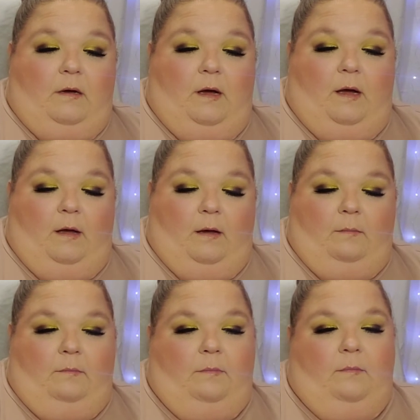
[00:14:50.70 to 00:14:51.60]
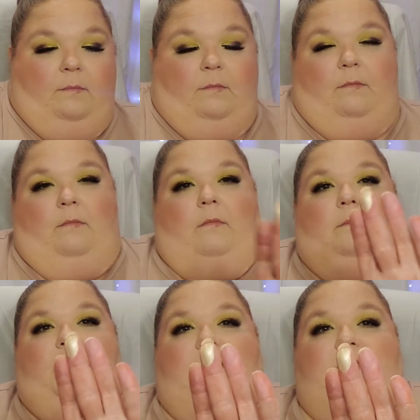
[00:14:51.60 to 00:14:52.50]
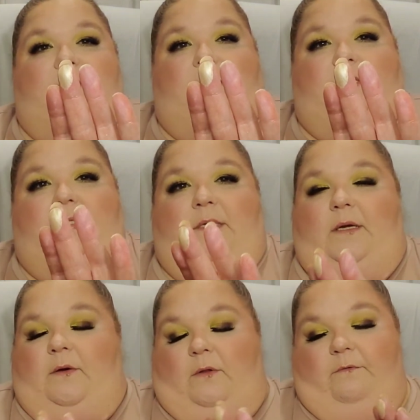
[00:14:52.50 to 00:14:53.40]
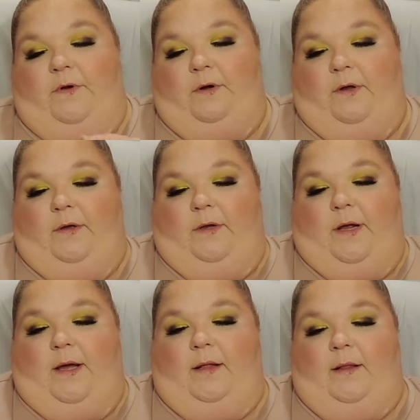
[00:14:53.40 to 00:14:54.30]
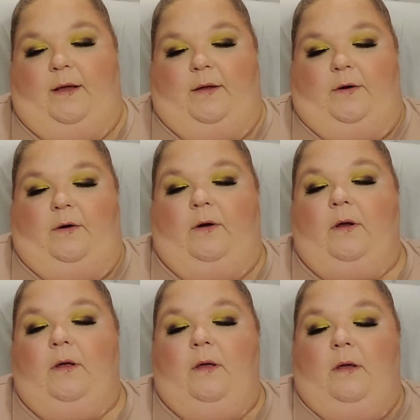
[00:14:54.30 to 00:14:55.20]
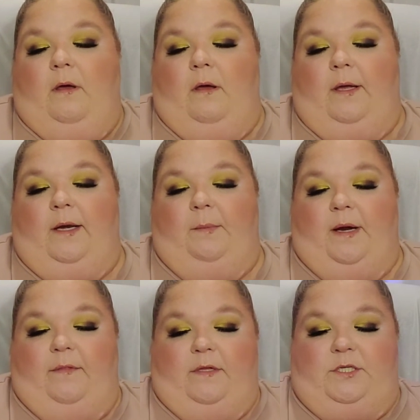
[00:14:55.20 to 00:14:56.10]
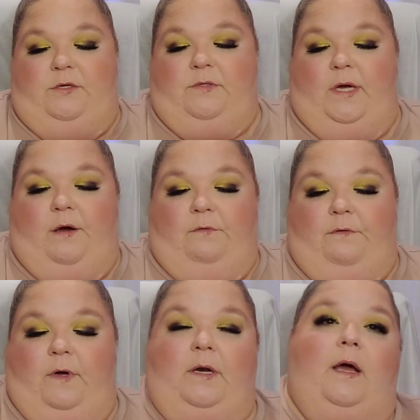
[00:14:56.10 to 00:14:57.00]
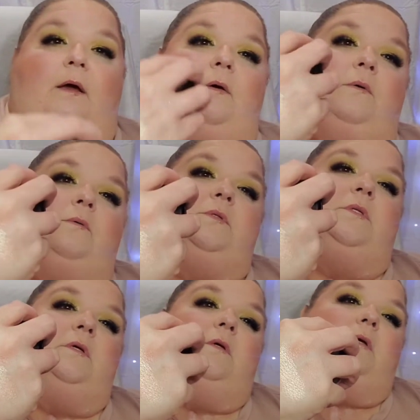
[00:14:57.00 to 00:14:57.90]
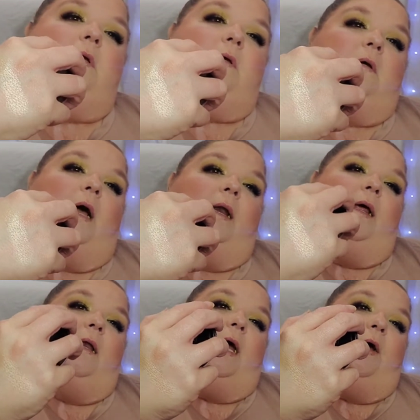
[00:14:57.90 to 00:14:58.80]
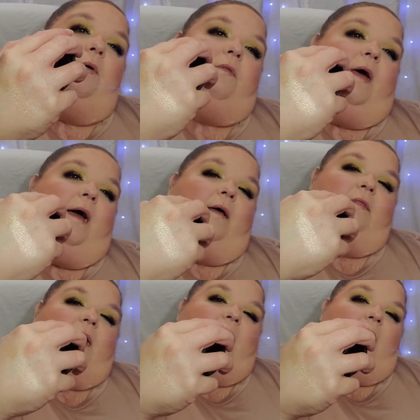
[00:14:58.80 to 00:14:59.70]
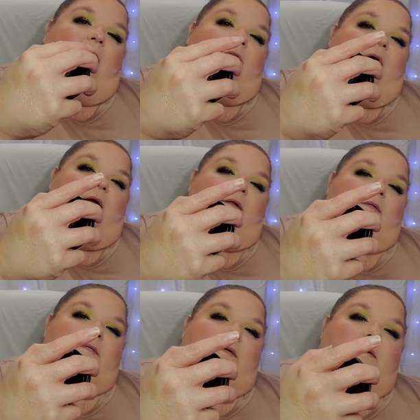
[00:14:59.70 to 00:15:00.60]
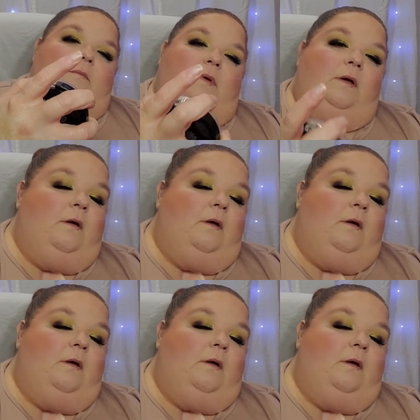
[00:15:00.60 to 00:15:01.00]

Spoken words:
but it's still a very good highlighter. Anybody that's used Ofra knows. And I know that they have had some